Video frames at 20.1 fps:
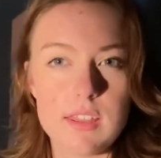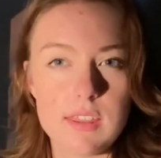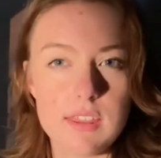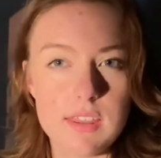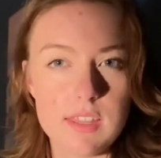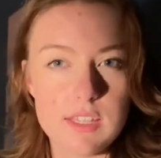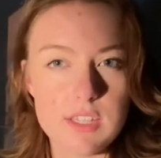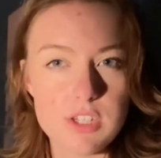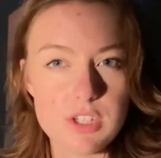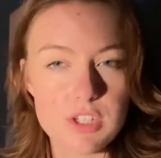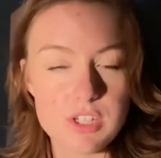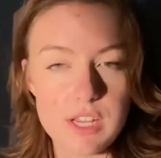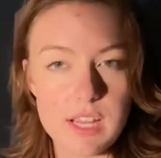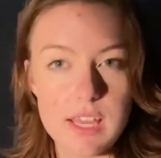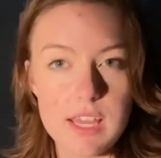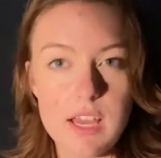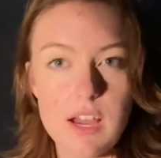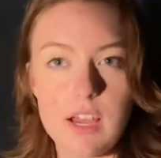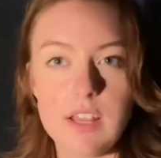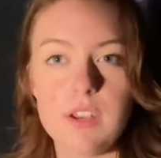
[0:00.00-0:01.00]
this
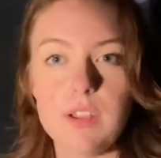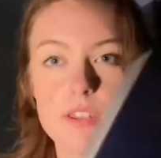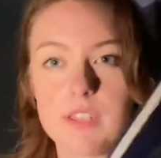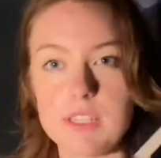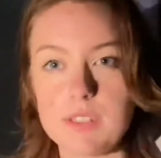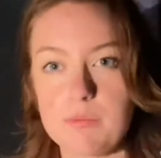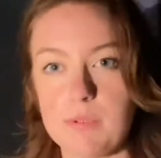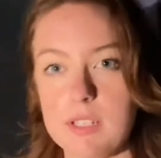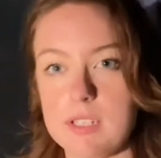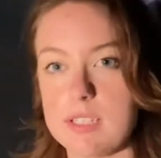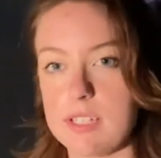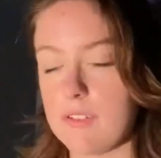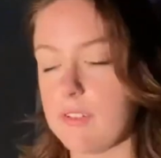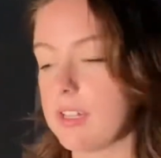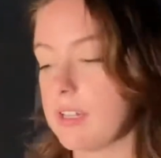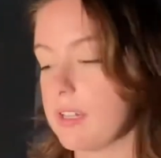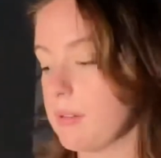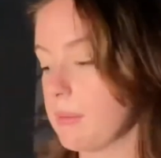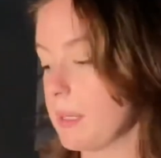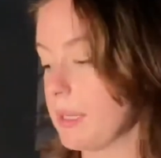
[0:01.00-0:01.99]
year. I know this one
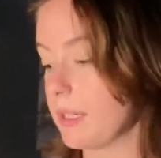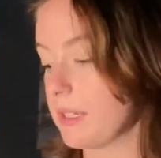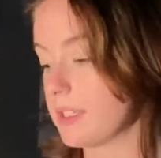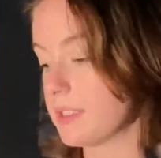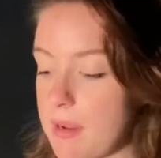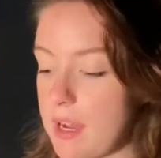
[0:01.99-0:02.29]
definitely was.